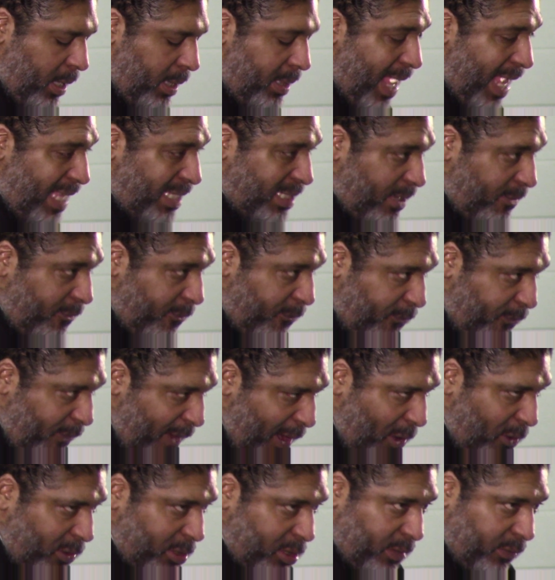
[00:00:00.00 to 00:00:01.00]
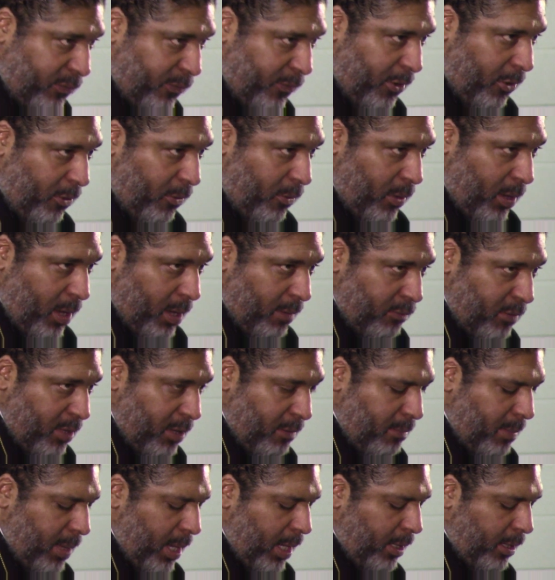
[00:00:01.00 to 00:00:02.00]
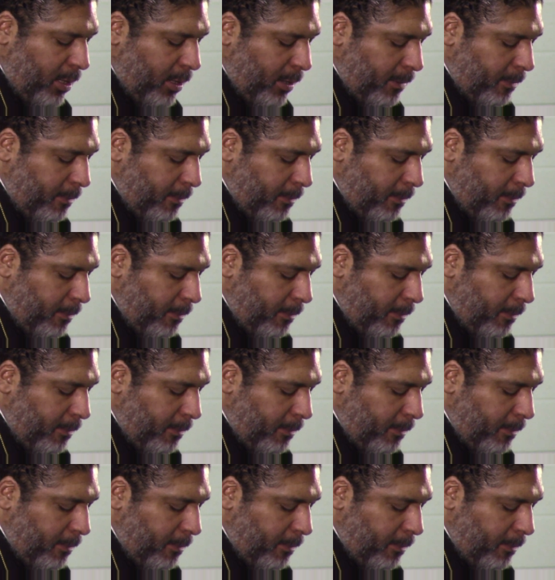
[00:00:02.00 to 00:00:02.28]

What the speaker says: That's a false view of dominion.